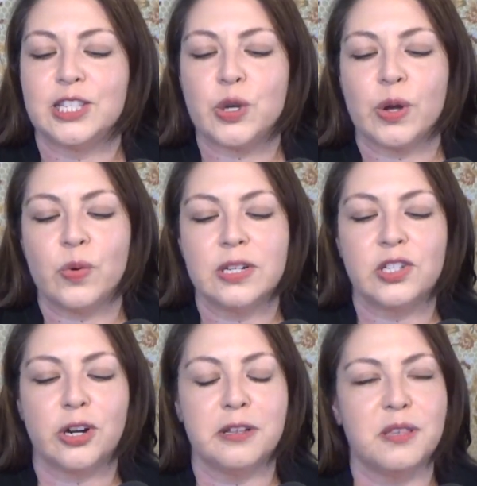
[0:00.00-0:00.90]
So I want to
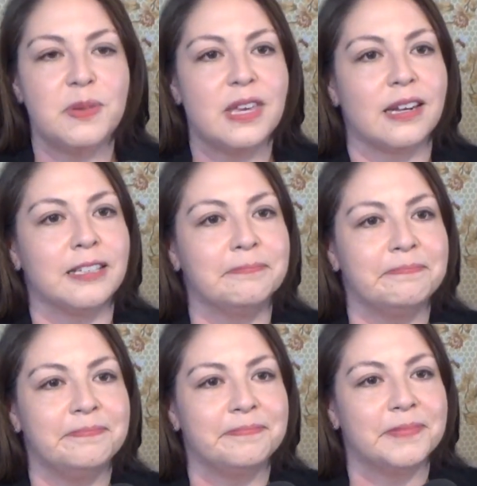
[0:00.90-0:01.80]
start at the beginning.
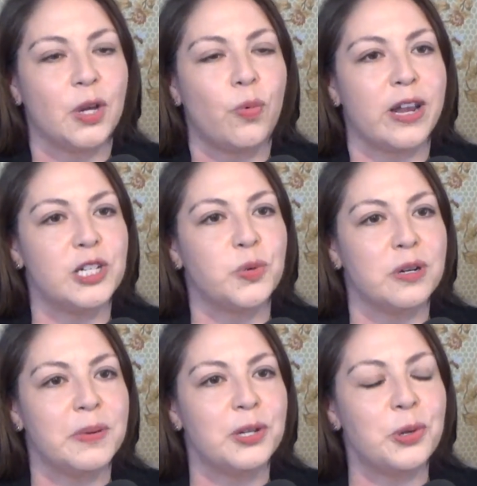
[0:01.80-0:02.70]
Why did you want to
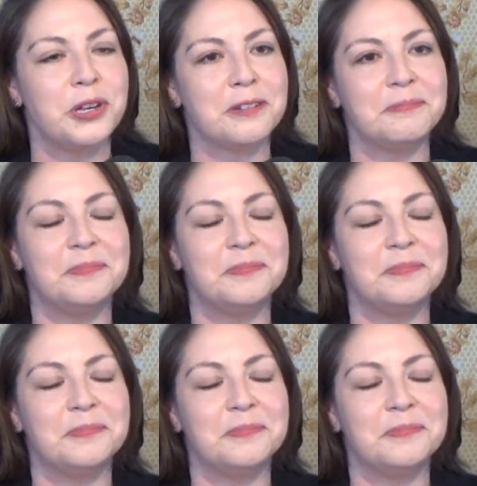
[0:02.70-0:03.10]
be a lawyer?